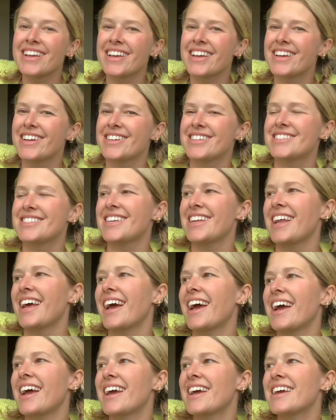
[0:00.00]
here
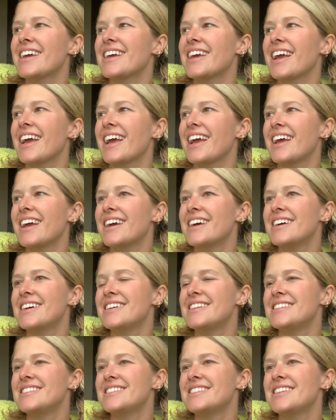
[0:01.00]
today,
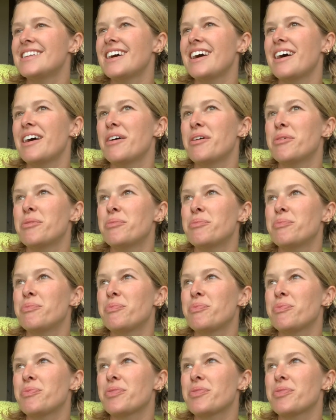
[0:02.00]
and um,